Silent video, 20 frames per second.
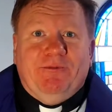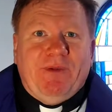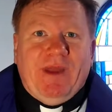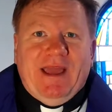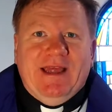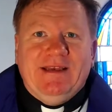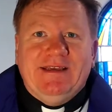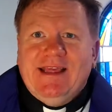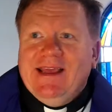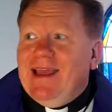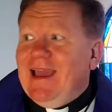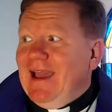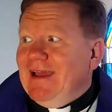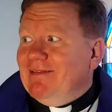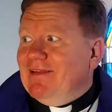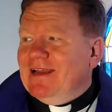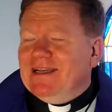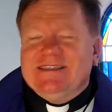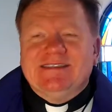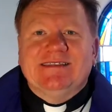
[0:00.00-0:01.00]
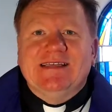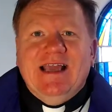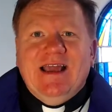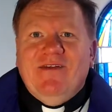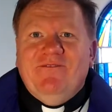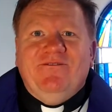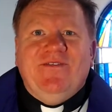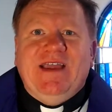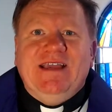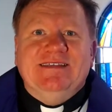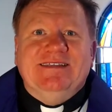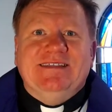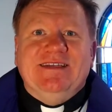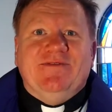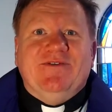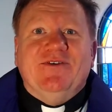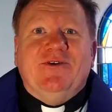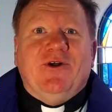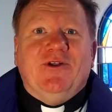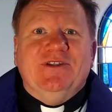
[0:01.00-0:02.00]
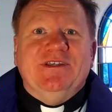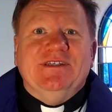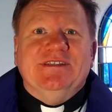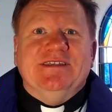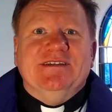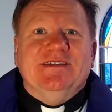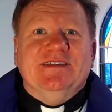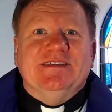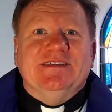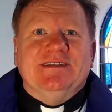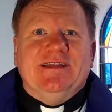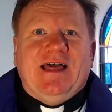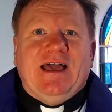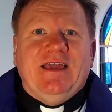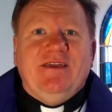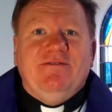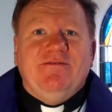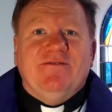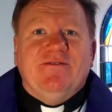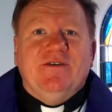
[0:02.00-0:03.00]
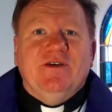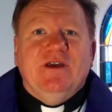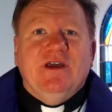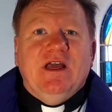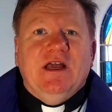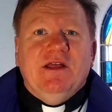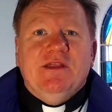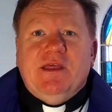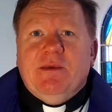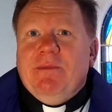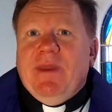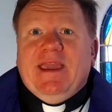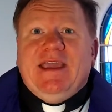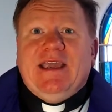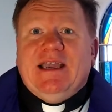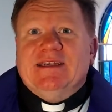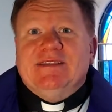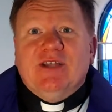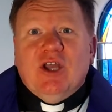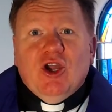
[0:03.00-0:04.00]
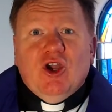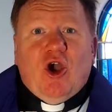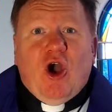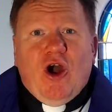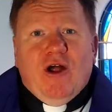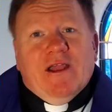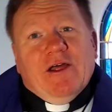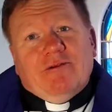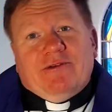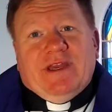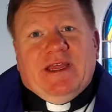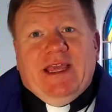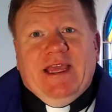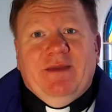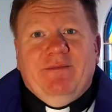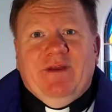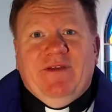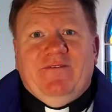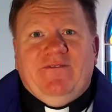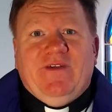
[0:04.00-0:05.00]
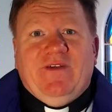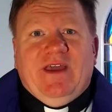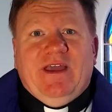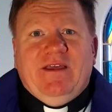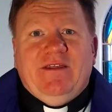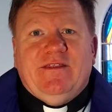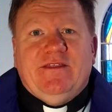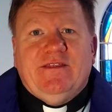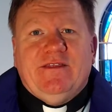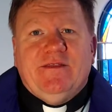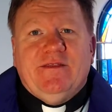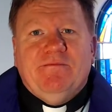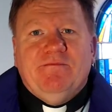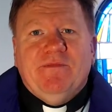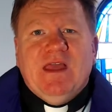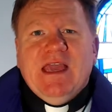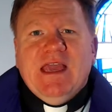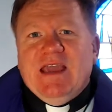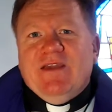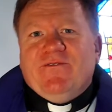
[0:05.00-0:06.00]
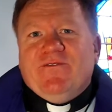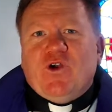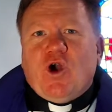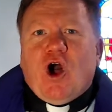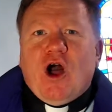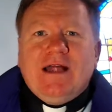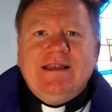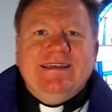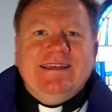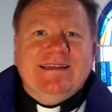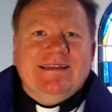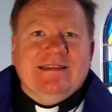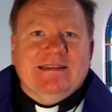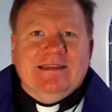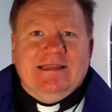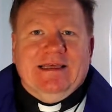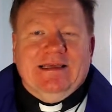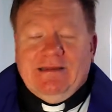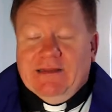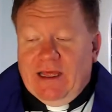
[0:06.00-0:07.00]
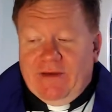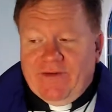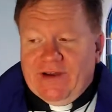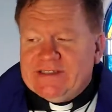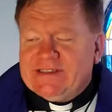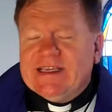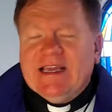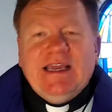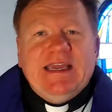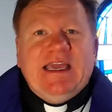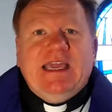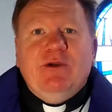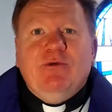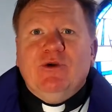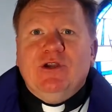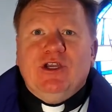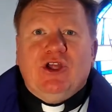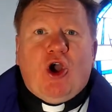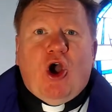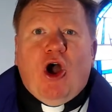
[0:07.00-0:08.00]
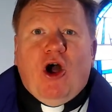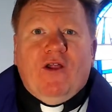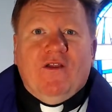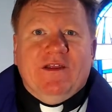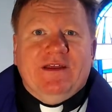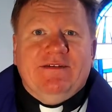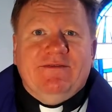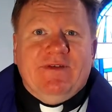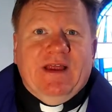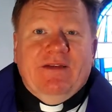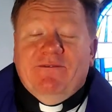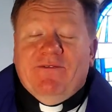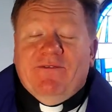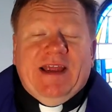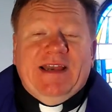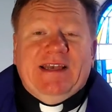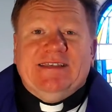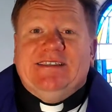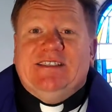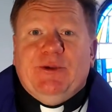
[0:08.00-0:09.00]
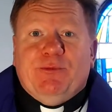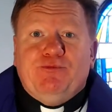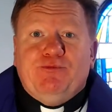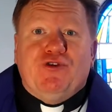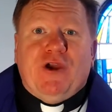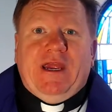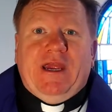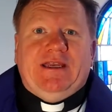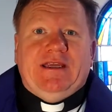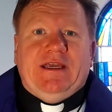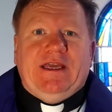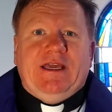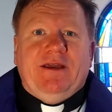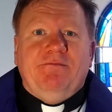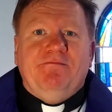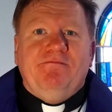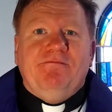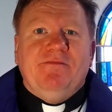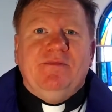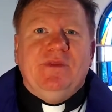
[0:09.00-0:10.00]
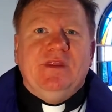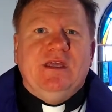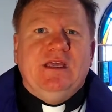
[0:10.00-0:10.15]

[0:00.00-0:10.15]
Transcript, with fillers: repent and let us face difficulties in this life that make us call out to Him in faith. If God didn't love us, He wouldn't call and invite us to pray to Him.